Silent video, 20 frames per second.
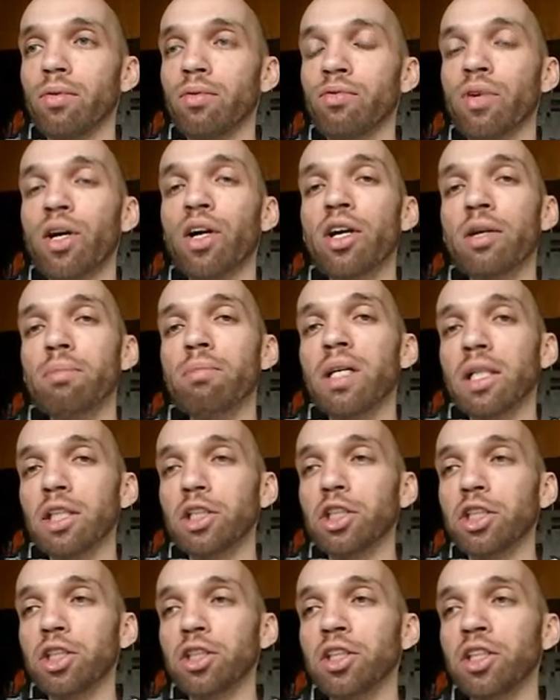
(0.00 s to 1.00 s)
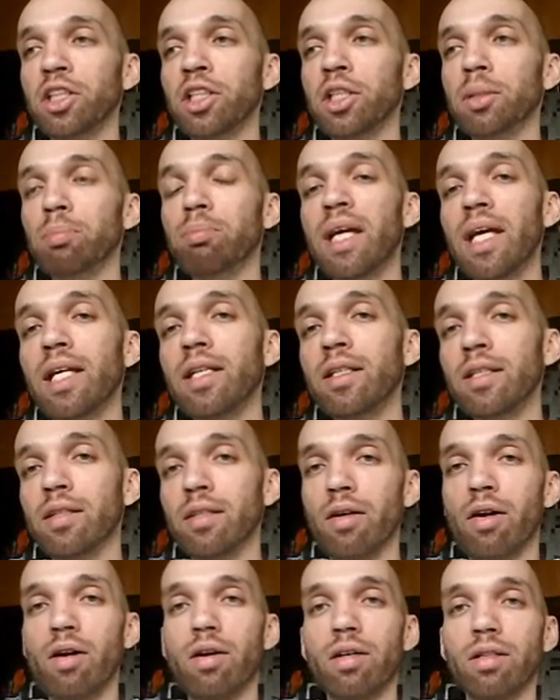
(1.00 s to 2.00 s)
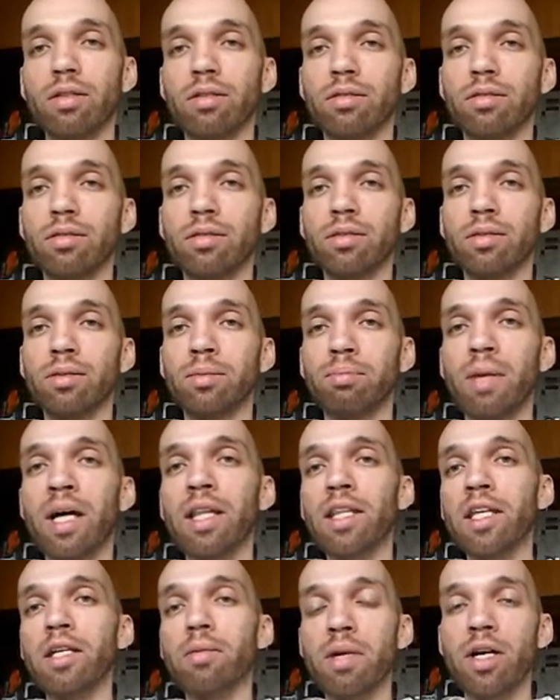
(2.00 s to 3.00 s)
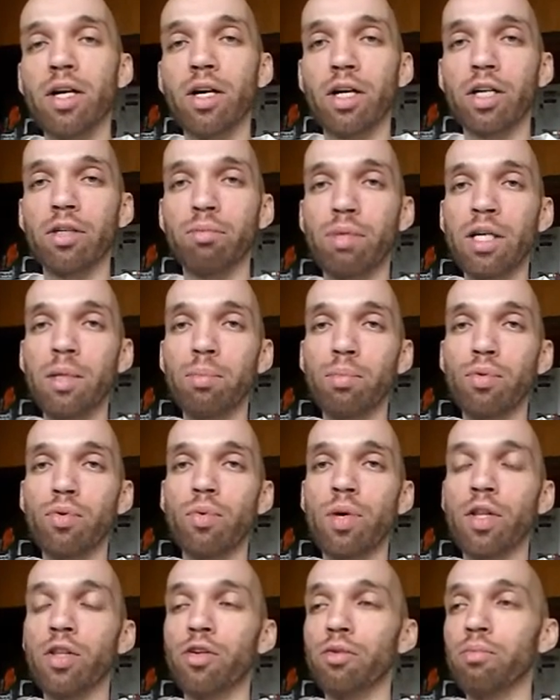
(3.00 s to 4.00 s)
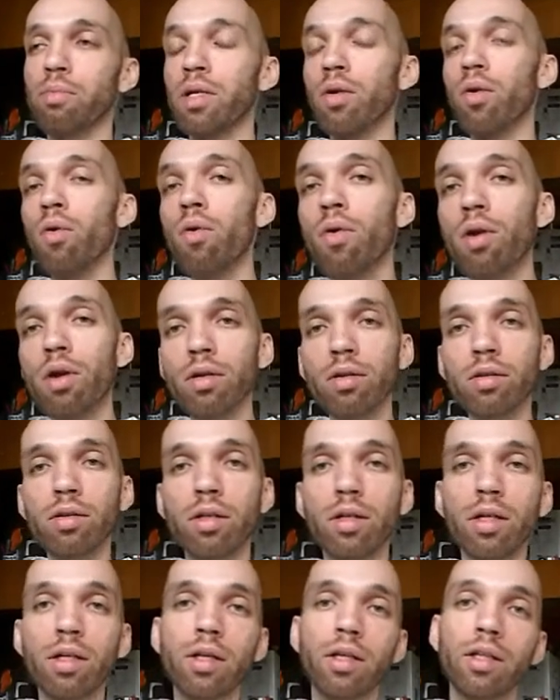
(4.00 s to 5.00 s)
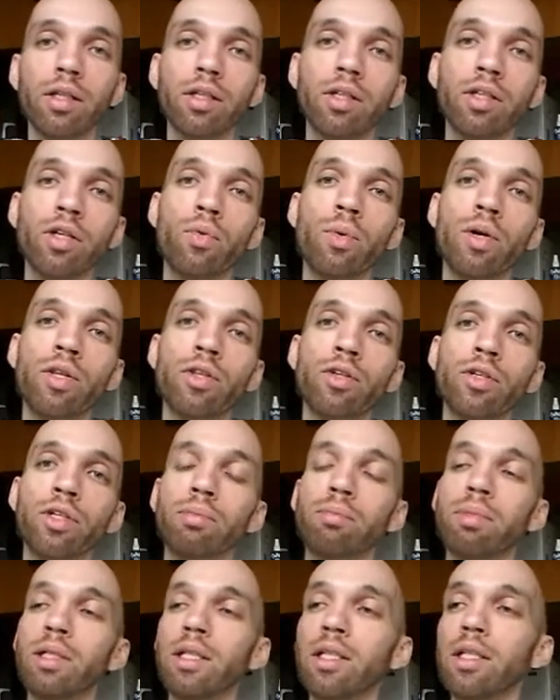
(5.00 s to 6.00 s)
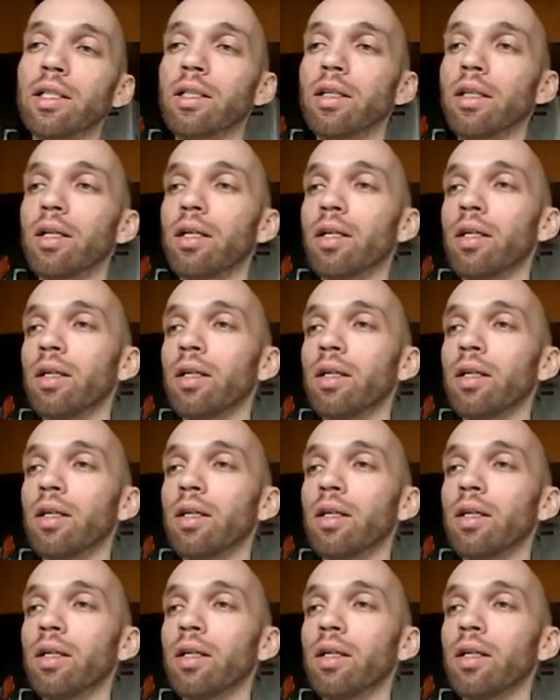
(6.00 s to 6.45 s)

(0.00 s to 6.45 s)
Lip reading: very much depended on by the American people, whether it be oil, whether it be,